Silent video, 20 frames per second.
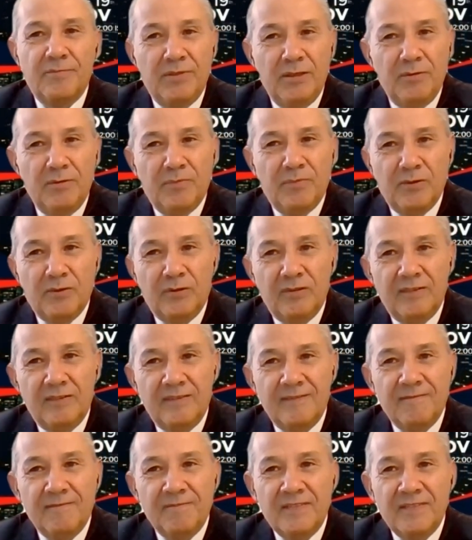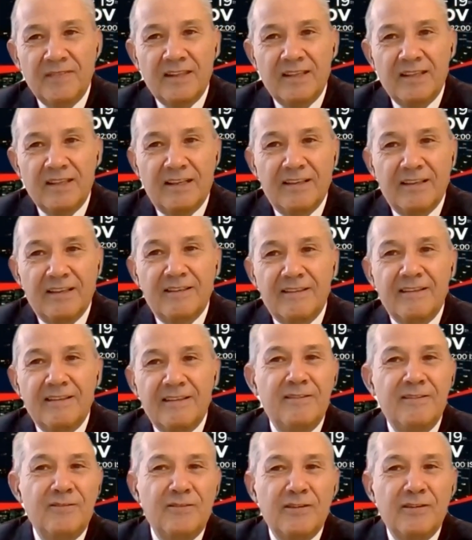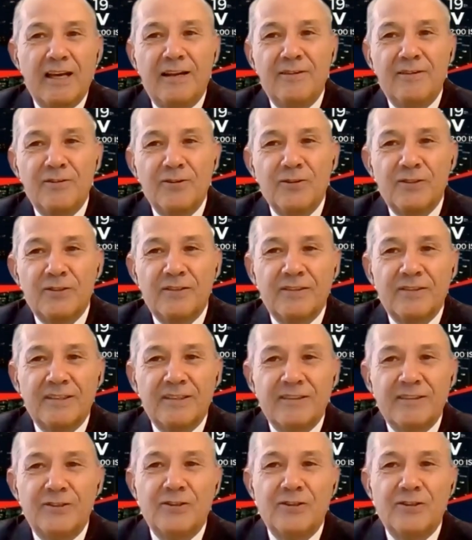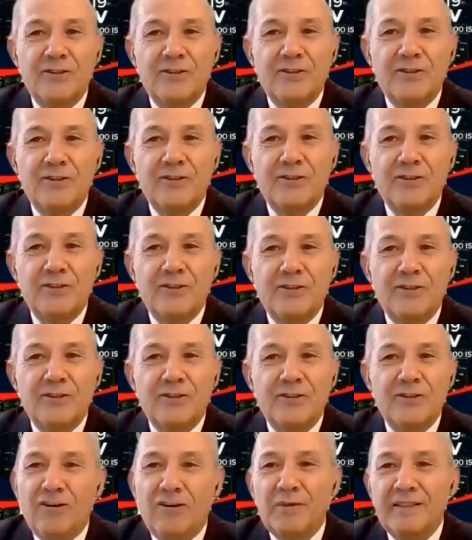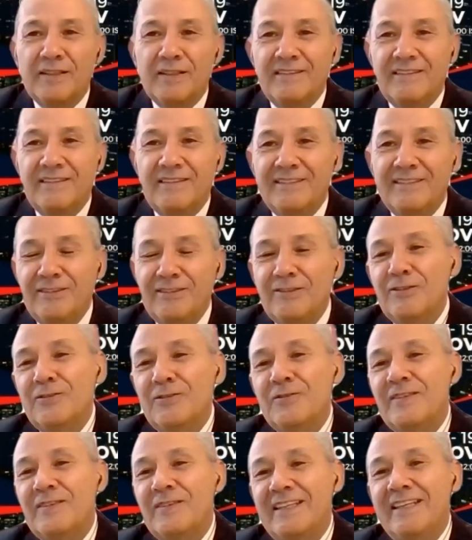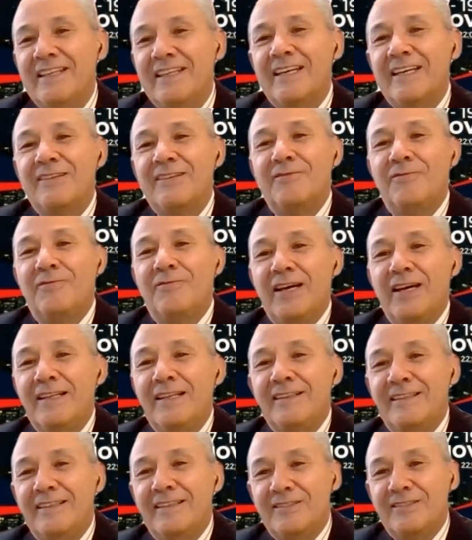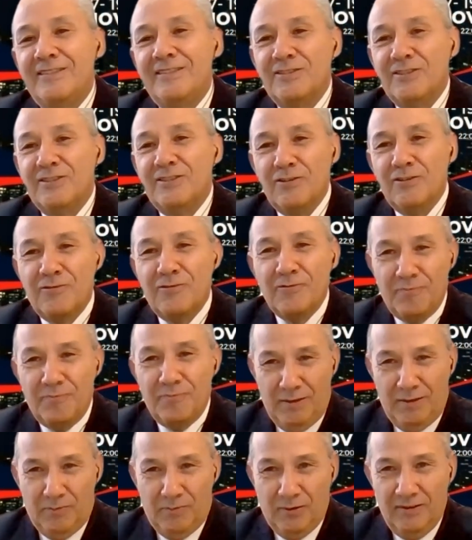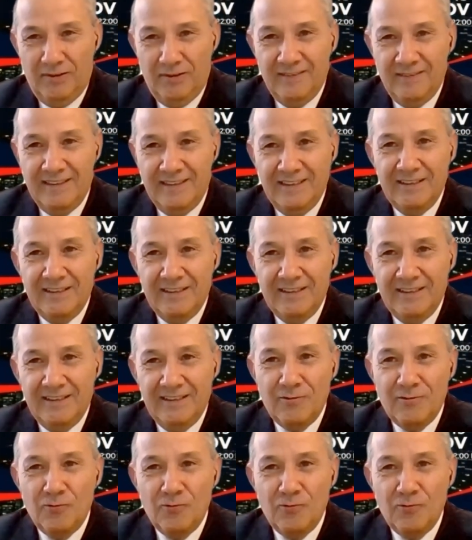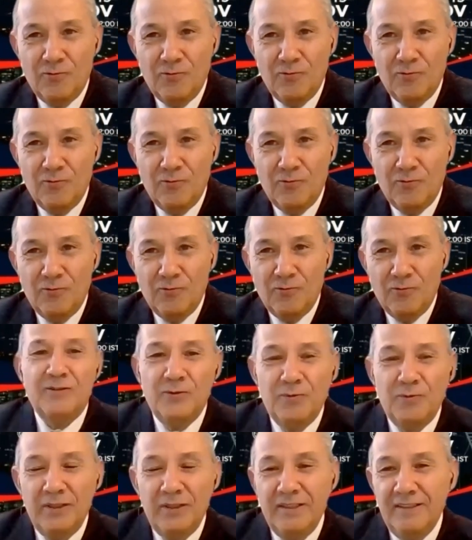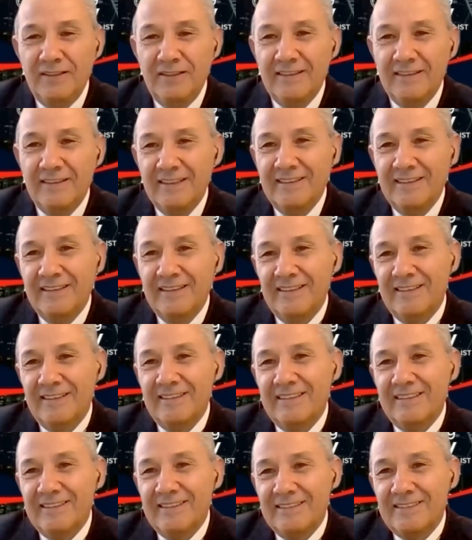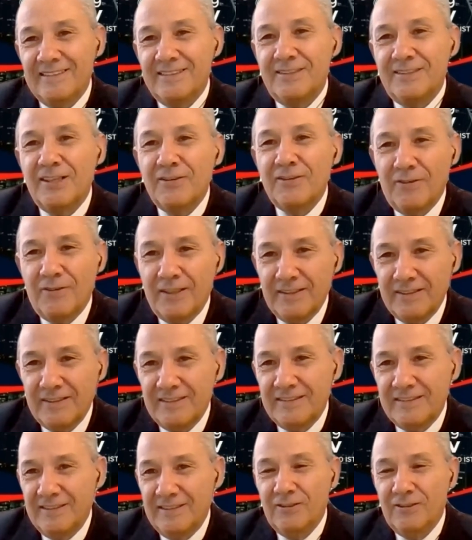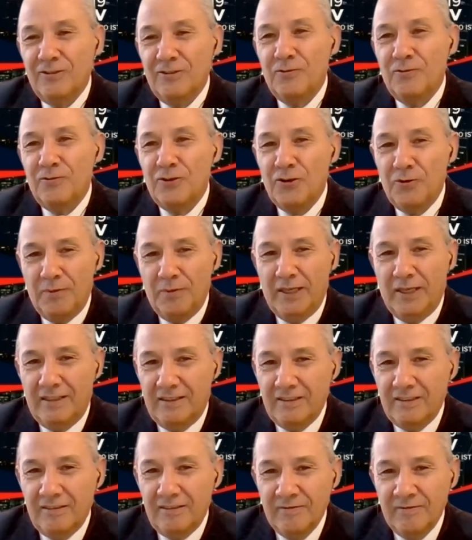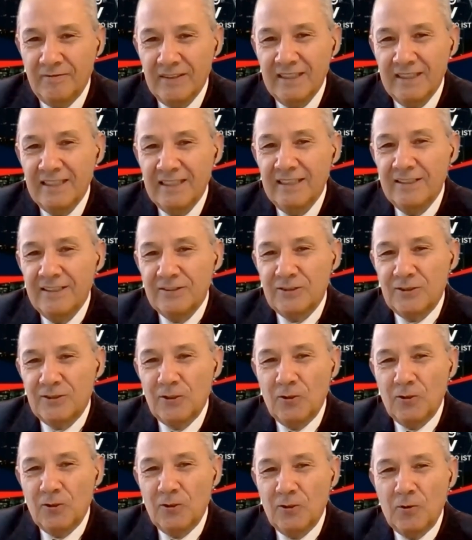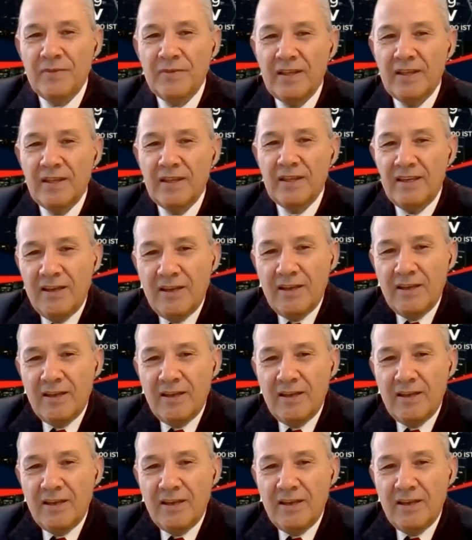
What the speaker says: the people and not, the government, take advantage of people. We are here to be servants of humanity. So